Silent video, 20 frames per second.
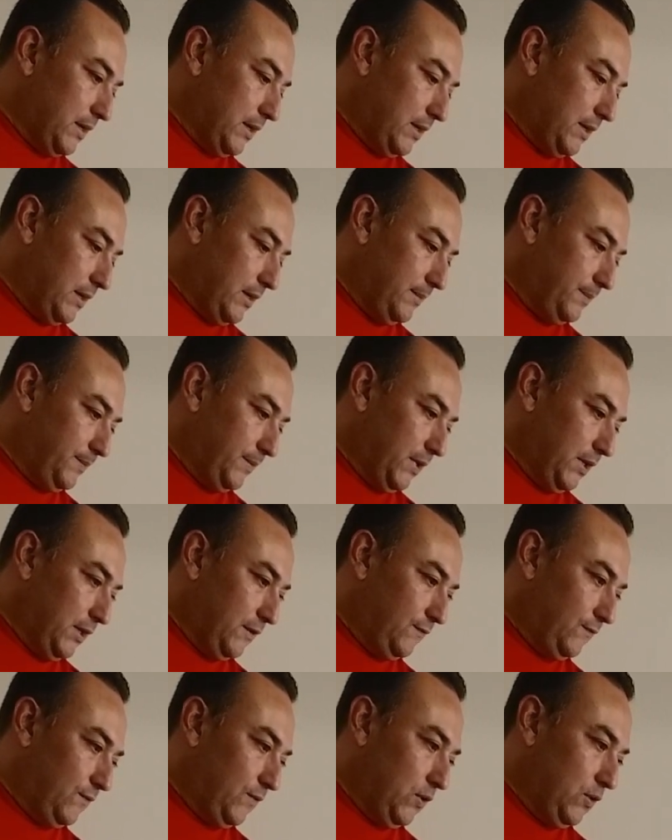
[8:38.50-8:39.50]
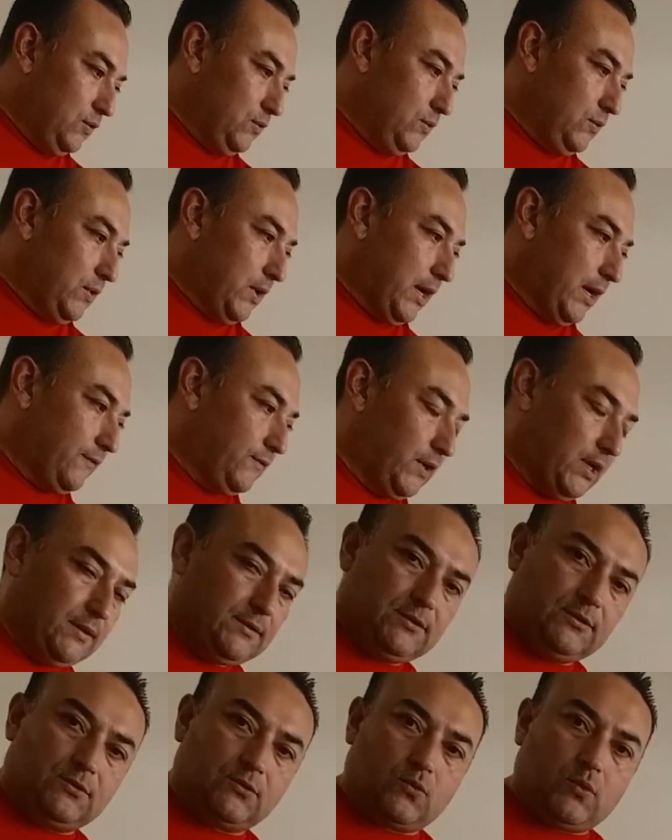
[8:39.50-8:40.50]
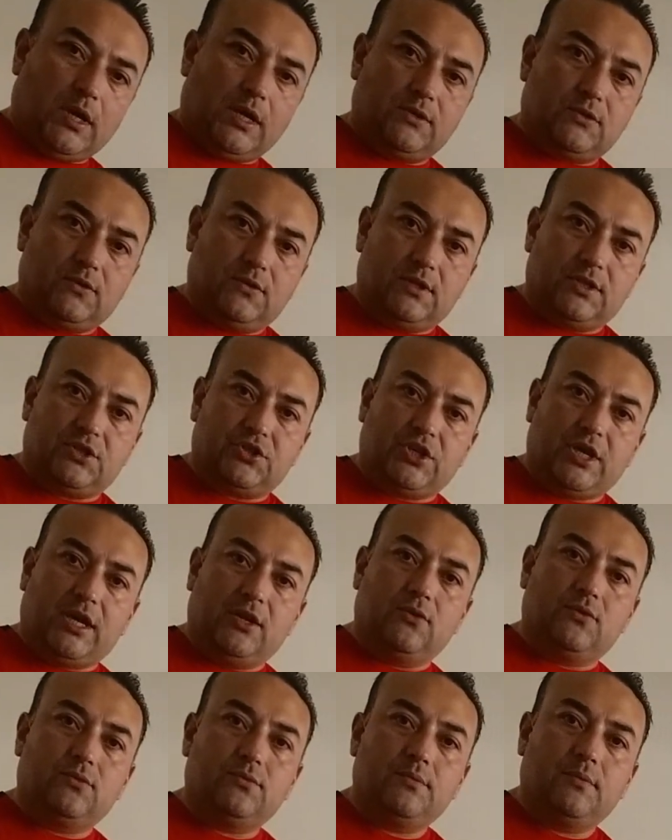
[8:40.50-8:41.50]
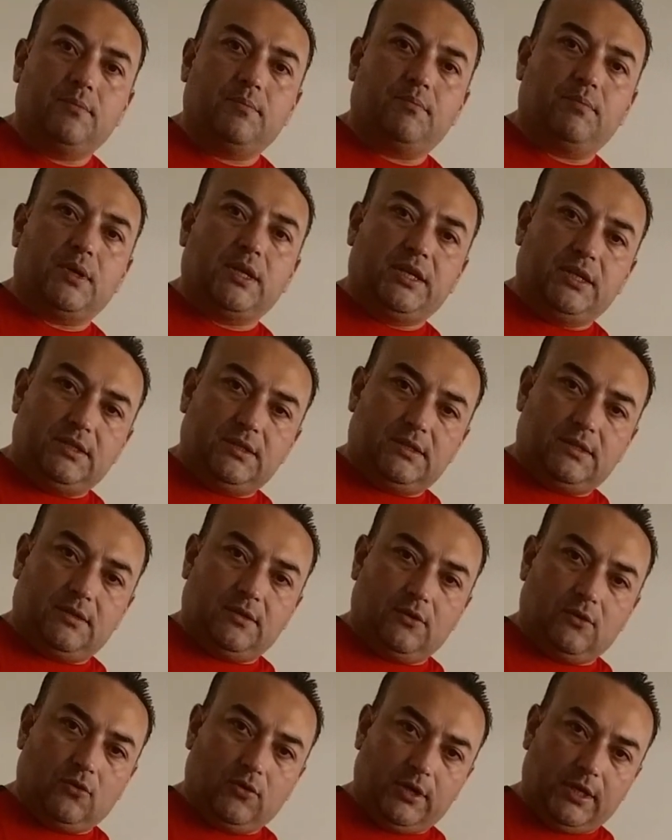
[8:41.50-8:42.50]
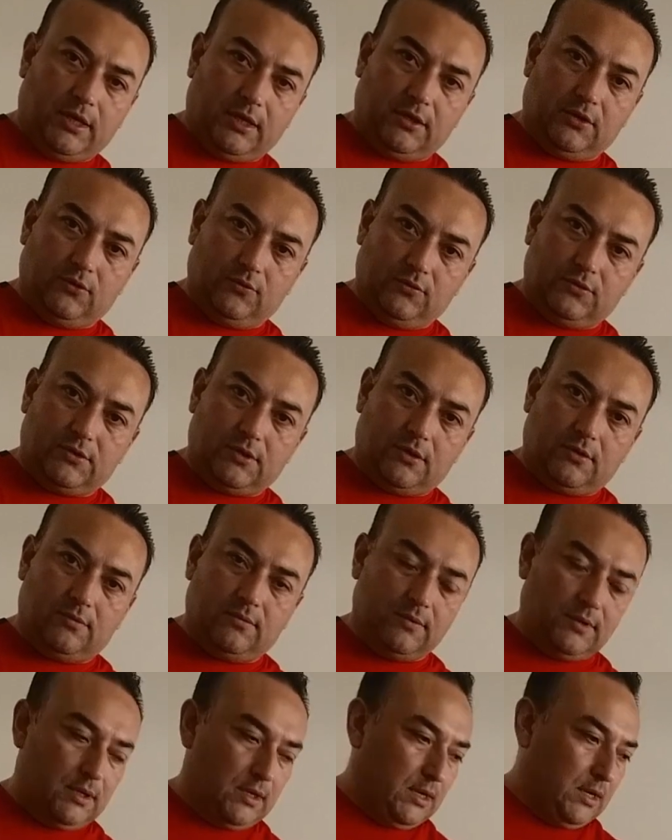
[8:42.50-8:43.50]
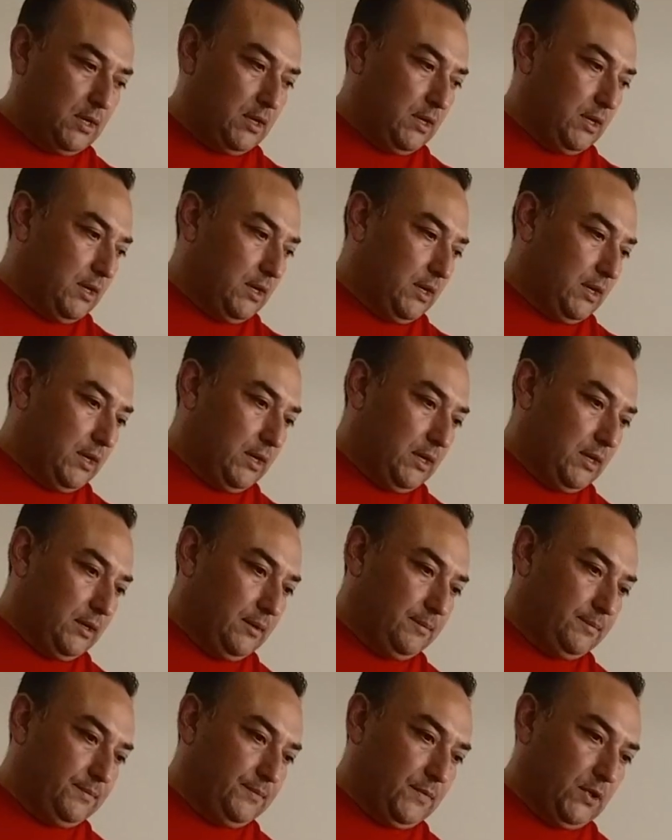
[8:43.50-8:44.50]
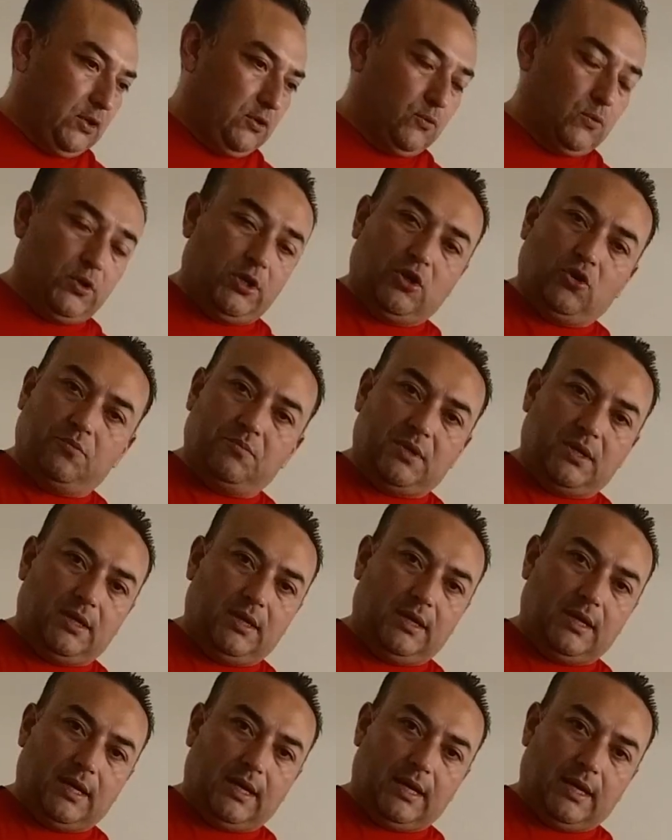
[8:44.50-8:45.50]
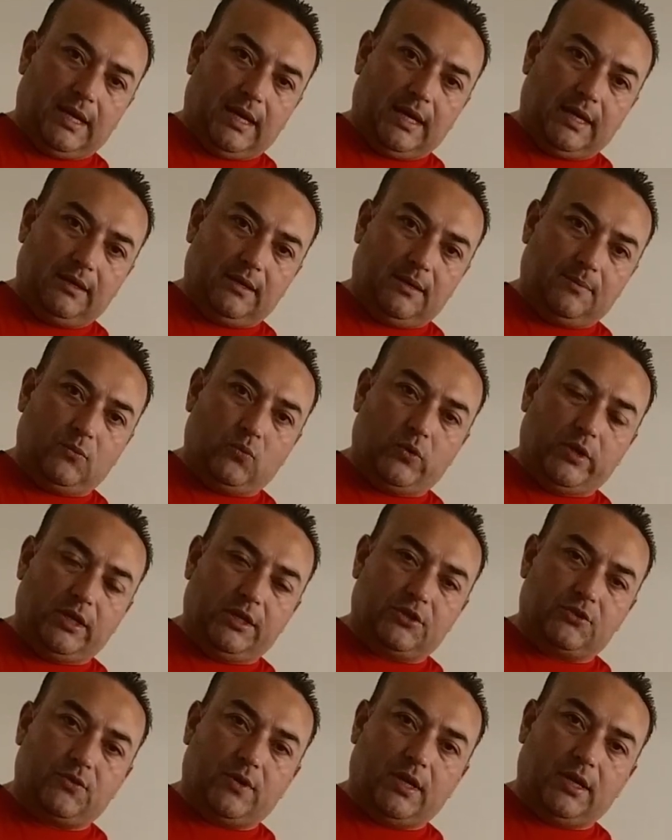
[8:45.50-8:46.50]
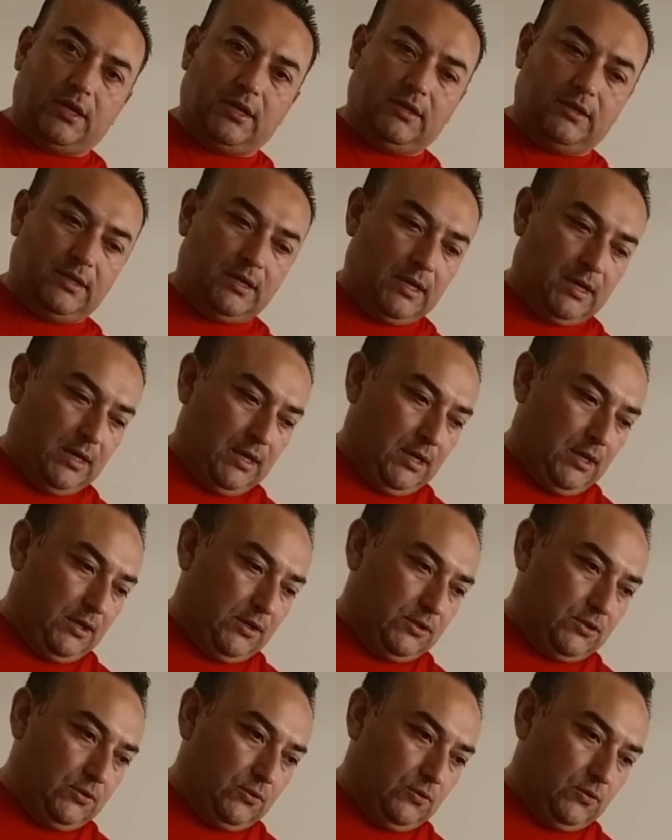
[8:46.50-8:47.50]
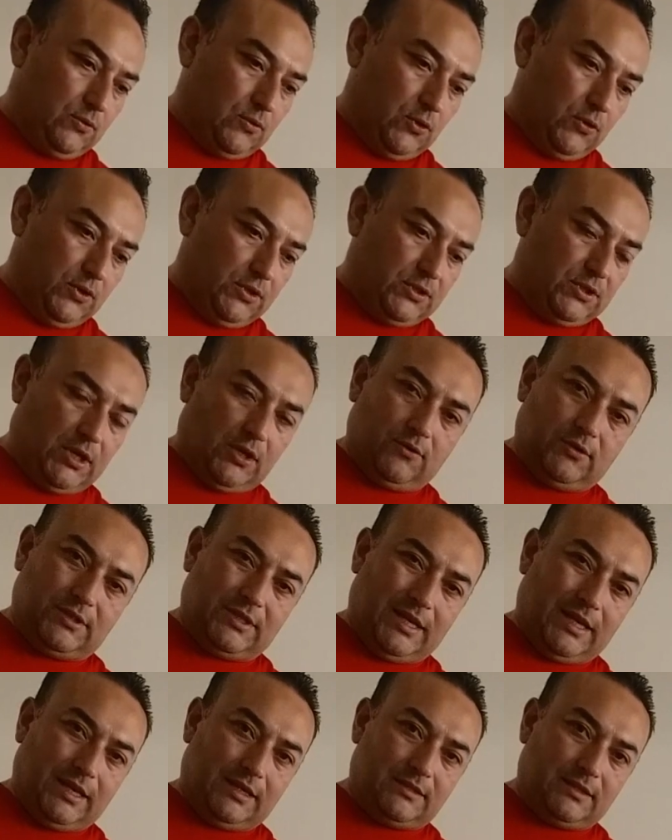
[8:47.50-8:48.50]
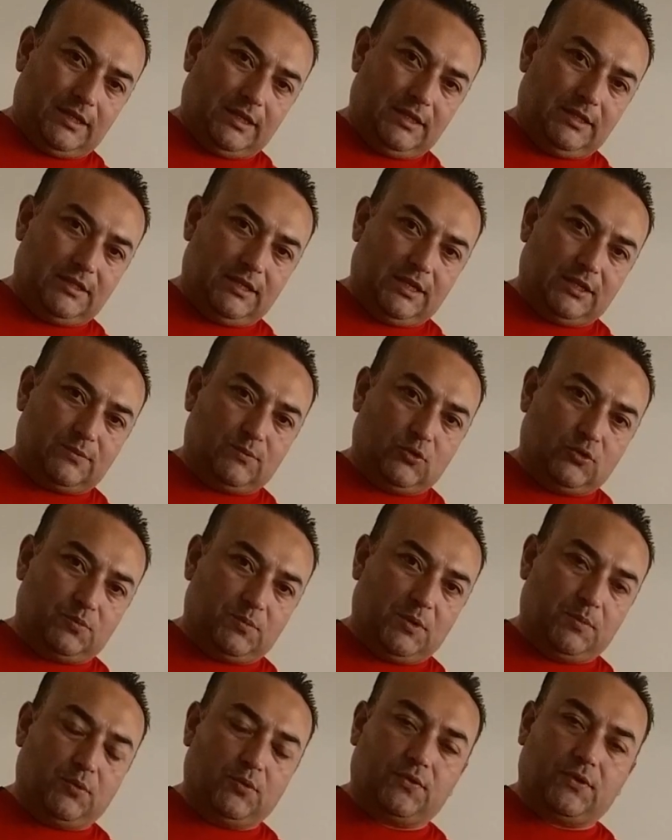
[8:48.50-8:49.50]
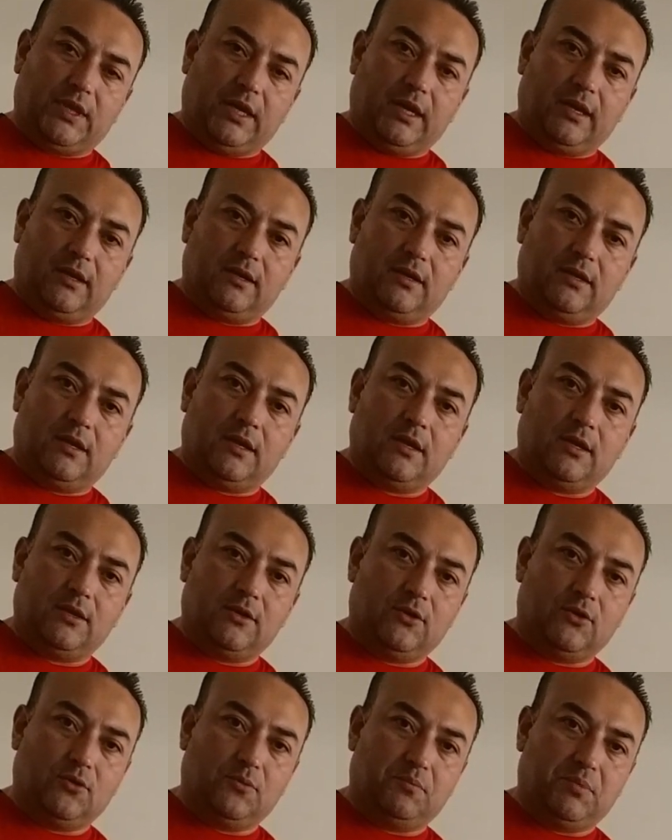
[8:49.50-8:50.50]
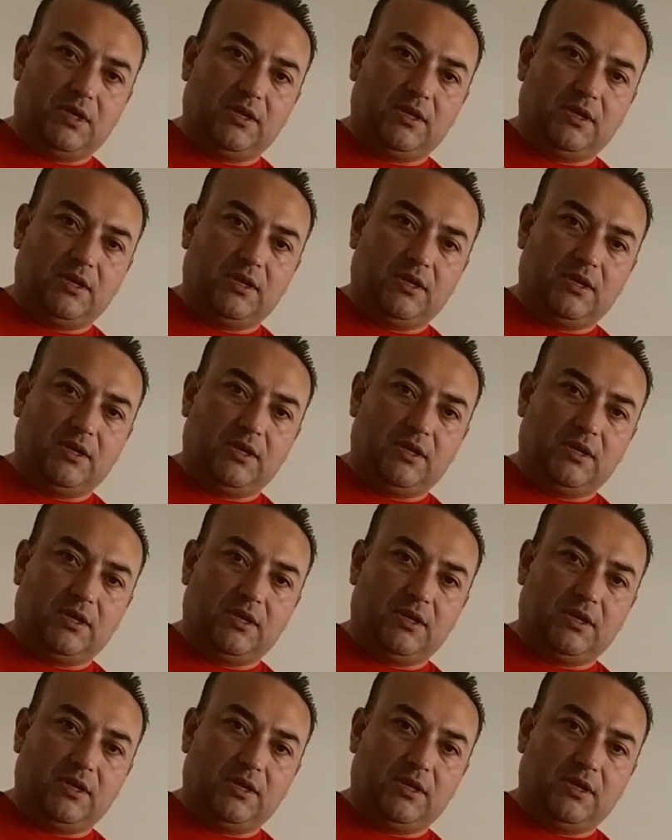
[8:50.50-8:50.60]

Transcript: And if you have not subscribed to this channel, please go ahead and do so. You will help me a lot. I'm really trying to grow this channel. It's not as easy as most people think.